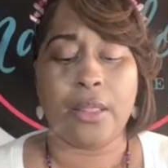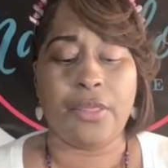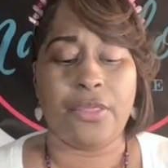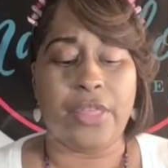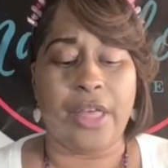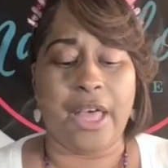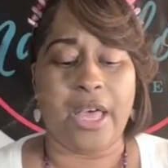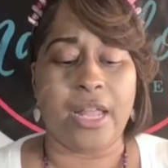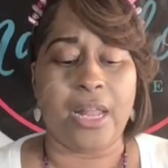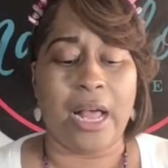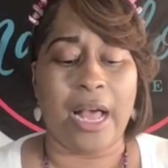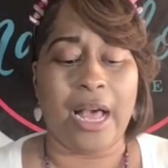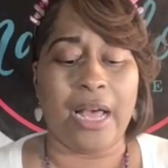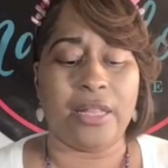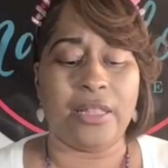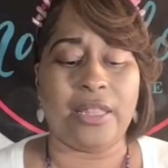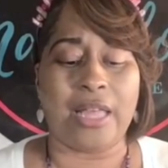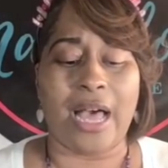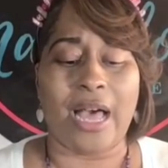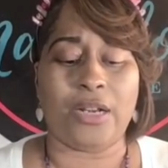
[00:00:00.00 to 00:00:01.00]
that
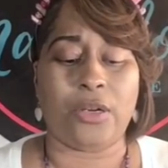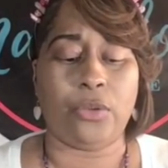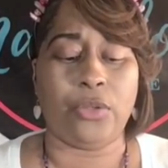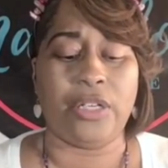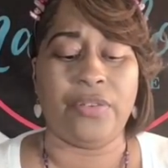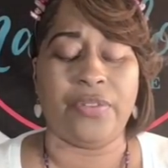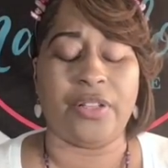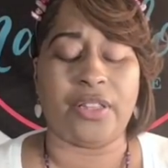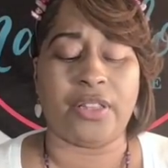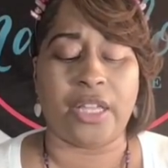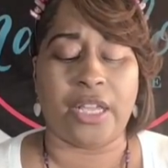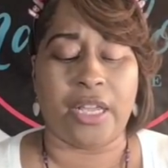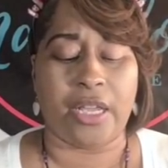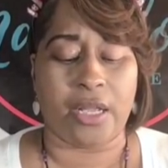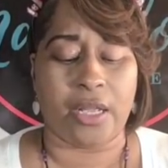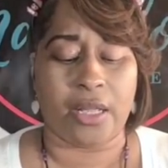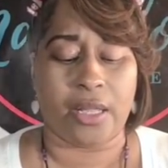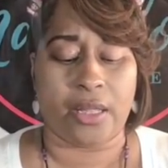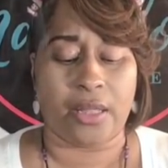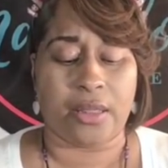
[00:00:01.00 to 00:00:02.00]
I don't even
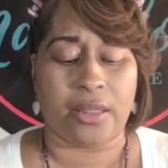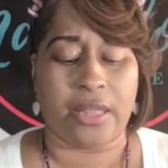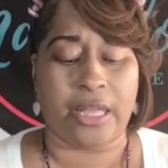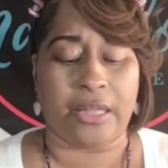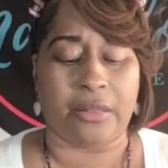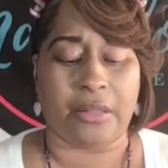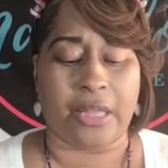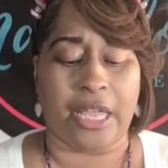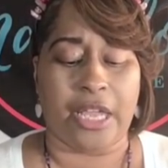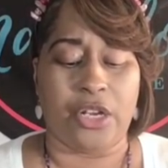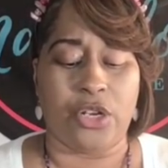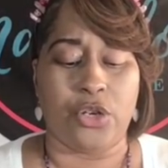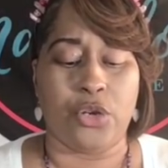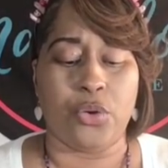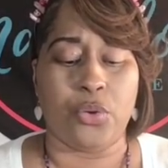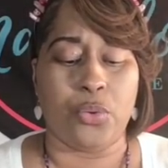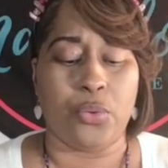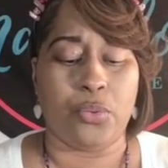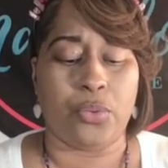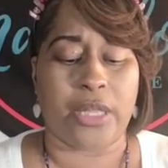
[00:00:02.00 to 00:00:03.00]
think that they
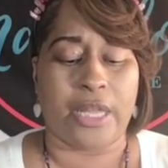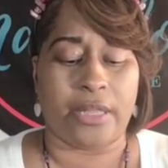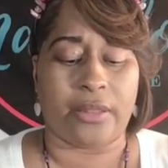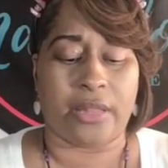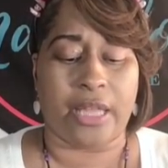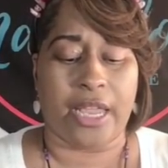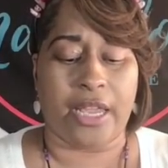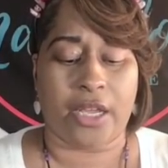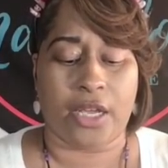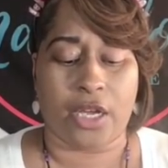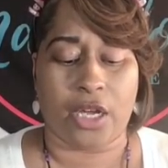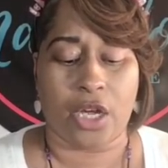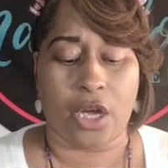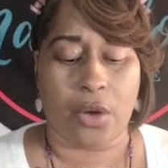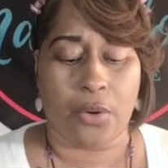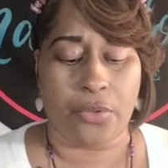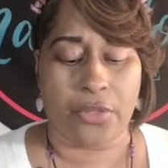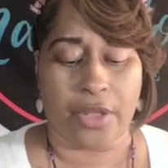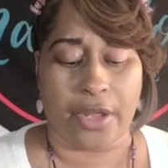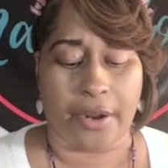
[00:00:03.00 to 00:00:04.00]
knew that they could
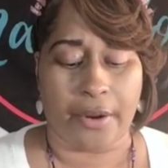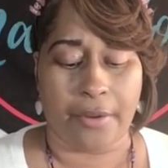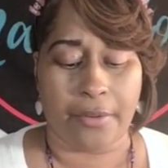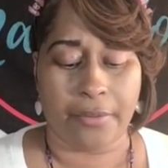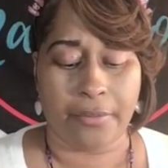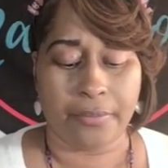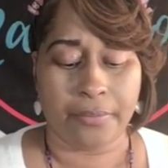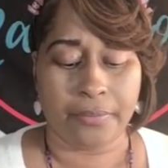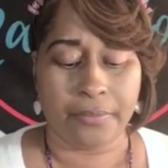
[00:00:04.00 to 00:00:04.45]
go there.